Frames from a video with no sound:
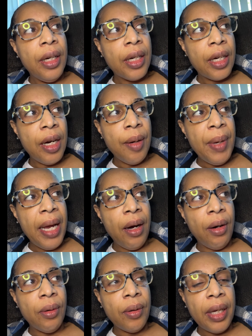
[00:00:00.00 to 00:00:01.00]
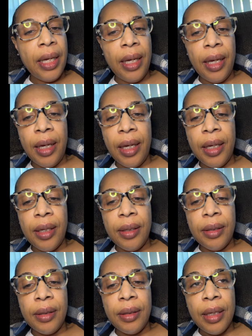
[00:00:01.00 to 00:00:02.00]
come out
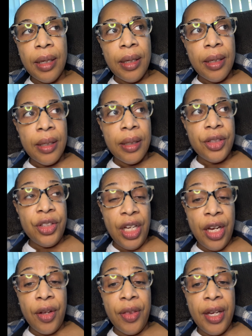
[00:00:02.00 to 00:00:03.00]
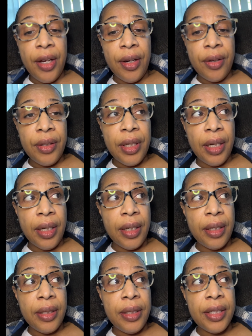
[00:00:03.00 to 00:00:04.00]
and shared their
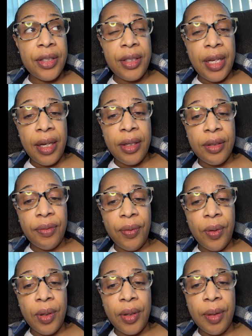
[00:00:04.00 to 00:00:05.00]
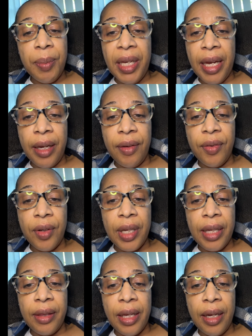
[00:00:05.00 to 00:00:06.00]
distaste for the behavior
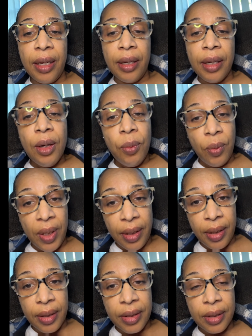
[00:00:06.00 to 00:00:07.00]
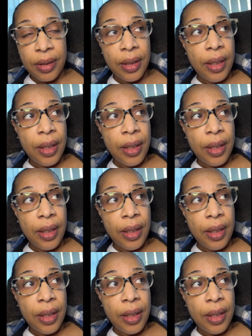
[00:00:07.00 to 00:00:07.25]
that they witness.